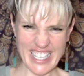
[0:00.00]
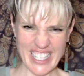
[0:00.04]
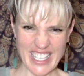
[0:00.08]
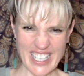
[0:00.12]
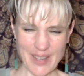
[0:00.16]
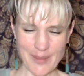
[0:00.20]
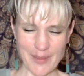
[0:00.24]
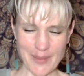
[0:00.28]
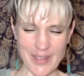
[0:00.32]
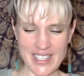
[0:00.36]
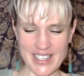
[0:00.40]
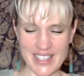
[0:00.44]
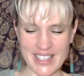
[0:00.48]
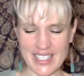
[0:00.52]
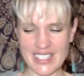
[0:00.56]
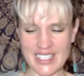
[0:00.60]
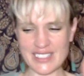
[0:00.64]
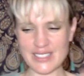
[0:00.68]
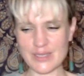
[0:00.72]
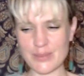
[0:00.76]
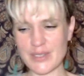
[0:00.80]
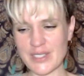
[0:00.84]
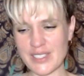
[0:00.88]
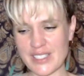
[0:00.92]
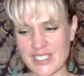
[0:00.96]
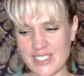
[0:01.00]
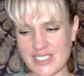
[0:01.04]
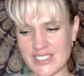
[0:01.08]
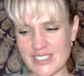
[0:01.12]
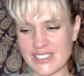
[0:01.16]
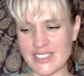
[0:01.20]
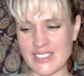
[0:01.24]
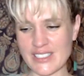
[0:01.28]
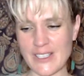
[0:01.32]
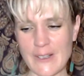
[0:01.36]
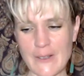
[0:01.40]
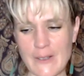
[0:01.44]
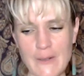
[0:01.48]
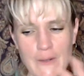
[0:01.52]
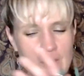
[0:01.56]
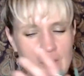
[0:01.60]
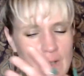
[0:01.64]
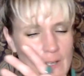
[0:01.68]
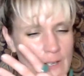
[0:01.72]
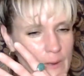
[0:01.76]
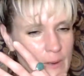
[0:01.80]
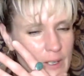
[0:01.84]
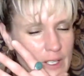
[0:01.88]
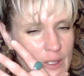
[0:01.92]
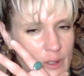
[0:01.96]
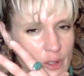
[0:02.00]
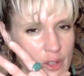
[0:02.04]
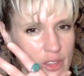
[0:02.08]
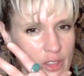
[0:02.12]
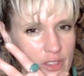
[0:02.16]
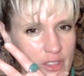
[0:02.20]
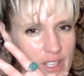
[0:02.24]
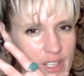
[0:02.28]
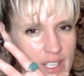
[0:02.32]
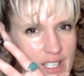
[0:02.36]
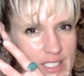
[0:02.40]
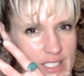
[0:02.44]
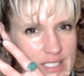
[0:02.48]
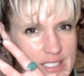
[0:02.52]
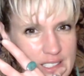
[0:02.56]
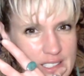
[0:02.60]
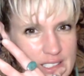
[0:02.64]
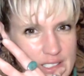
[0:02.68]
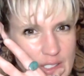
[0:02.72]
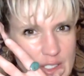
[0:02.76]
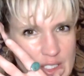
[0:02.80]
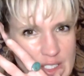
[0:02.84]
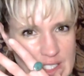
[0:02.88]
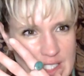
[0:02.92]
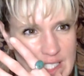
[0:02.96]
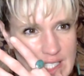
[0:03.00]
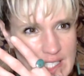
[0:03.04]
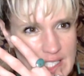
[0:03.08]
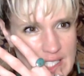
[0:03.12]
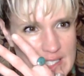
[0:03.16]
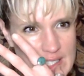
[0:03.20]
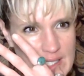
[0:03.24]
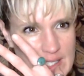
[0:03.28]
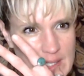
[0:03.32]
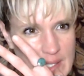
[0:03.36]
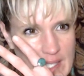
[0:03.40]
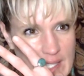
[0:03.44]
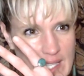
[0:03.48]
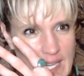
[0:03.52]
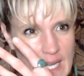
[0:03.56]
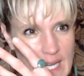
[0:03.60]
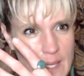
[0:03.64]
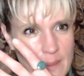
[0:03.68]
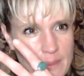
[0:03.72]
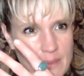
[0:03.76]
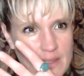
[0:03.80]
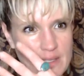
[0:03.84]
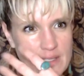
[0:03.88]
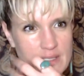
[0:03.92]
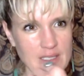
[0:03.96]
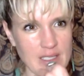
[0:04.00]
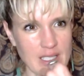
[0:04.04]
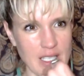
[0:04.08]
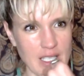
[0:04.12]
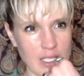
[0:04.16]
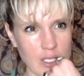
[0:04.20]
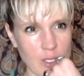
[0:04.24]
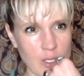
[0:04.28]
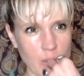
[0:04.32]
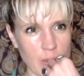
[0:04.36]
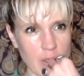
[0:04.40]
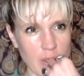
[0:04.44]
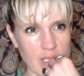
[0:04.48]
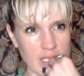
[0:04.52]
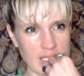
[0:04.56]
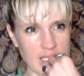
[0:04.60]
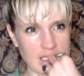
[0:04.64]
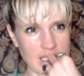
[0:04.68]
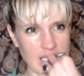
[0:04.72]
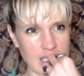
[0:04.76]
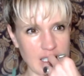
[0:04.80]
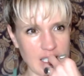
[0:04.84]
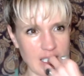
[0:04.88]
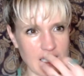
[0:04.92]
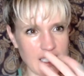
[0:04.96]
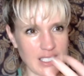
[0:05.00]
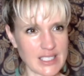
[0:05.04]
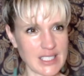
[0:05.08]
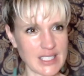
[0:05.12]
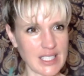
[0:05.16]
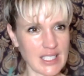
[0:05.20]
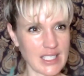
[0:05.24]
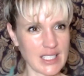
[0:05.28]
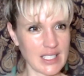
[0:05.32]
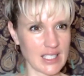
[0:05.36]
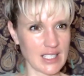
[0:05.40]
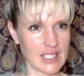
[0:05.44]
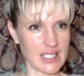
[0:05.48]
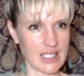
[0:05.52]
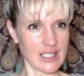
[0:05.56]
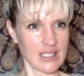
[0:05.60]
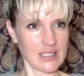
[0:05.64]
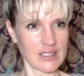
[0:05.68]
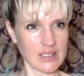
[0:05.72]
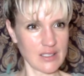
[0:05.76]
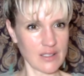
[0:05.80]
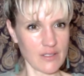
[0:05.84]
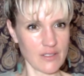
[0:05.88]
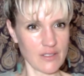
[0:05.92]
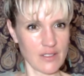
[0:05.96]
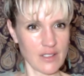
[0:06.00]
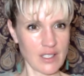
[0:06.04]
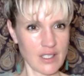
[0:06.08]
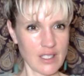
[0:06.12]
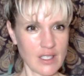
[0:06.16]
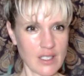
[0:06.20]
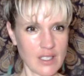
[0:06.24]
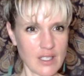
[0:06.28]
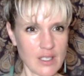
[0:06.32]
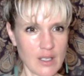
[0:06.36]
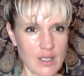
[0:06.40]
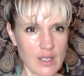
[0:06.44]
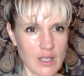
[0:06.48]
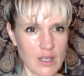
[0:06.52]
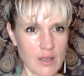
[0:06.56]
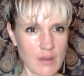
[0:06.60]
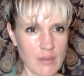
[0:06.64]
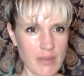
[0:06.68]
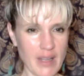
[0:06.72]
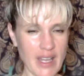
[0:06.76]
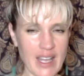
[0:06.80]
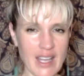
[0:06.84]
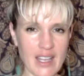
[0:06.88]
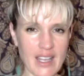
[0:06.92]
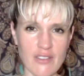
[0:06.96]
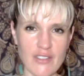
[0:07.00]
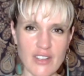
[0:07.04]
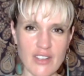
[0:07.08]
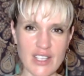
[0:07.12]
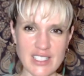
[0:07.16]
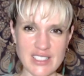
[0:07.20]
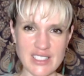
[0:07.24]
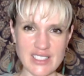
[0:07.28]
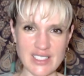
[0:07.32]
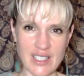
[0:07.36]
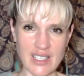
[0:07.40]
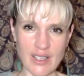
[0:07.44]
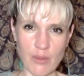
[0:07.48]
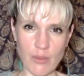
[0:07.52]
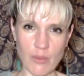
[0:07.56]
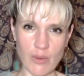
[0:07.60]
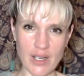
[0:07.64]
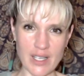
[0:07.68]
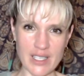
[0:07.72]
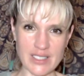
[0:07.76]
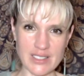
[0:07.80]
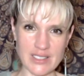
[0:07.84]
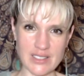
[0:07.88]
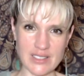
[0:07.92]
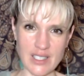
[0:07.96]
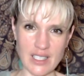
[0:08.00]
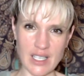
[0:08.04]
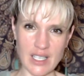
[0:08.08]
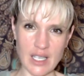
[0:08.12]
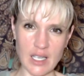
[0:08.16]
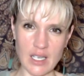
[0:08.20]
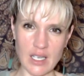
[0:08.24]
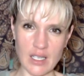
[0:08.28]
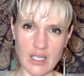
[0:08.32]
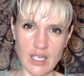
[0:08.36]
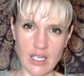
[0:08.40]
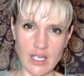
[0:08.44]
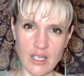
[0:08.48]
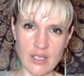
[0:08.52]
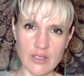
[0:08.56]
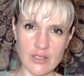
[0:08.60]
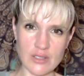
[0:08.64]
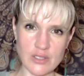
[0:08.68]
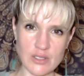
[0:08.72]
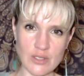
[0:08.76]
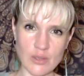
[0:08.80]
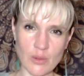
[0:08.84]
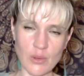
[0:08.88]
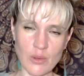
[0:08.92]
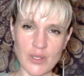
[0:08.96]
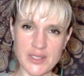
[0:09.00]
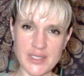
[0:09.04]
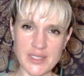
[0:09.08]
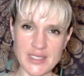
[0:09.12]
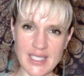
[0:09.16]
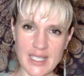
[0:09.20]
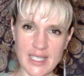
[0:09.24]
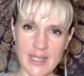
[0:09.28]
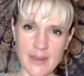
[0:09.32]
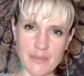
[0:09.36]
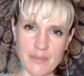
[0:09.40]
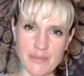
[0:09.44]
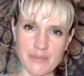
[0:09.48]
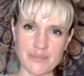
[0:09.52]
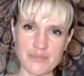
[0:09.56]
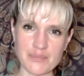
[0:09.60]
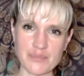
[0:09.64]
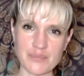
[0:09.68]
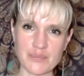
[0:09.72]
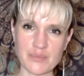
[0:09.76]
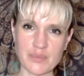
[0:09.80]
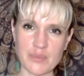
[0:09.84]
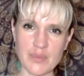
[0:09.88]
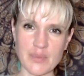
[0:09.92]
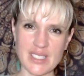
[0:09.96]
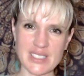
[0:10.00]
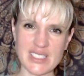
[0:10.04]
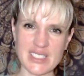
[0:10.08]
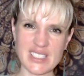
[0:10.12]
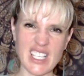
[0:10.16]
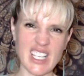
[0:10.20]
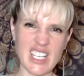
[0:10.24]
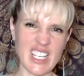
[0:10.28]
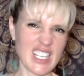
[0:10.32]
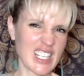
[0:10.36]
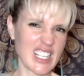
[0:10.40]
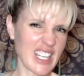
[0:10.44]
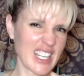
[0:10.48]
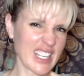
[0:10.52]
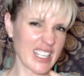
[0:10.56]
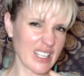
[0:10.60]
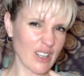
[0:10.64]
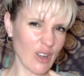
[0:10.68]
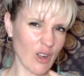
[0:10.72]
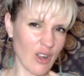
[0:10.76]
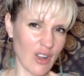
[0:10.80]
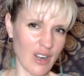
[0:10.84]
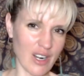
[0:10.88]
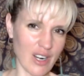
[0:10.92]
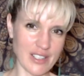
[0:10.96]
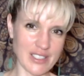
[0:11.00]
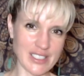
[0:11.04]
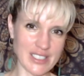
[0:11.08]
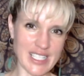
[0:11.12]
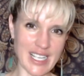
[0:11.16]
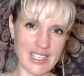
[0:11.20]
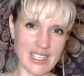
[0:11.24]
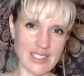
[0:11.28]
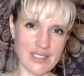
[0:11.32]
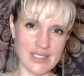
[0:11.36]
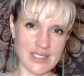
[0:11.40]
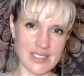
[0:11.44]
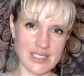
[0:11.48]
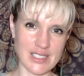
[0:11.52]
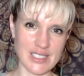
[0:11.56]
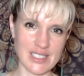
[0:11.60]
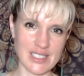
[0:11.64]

But I think it's because, you know, when you're 30, so I was 30 when it happened, like your body's had 30 years of behaving in certain ways, so it kind of goes towards that. So it's kind of like it hollowed out,